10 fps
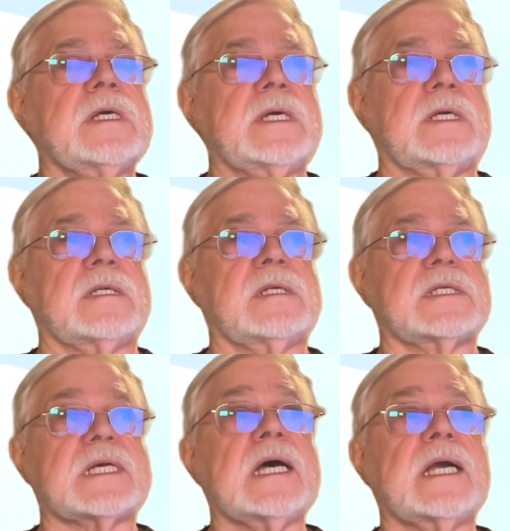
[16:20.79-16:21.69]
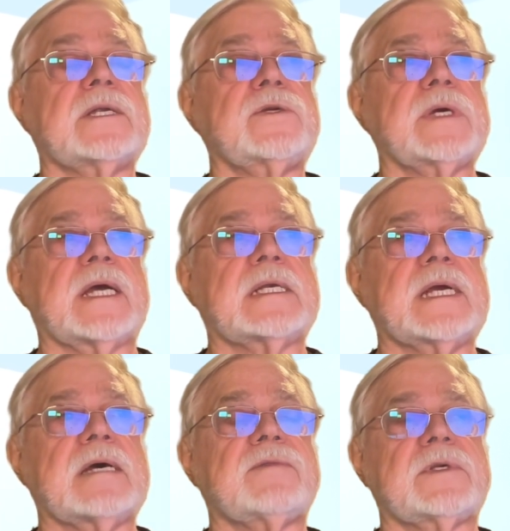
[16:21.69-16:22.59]
in design, you had to
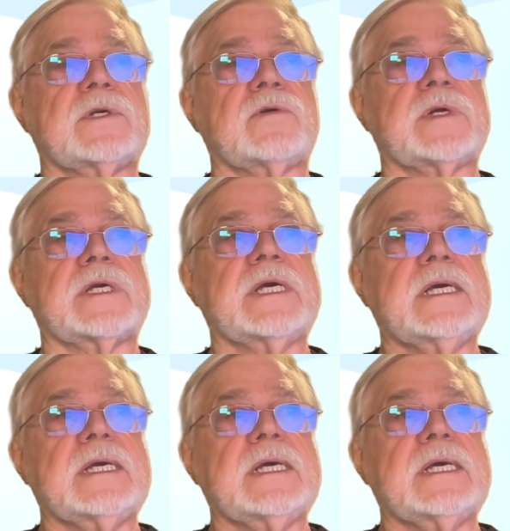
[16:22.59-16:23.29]
have a degree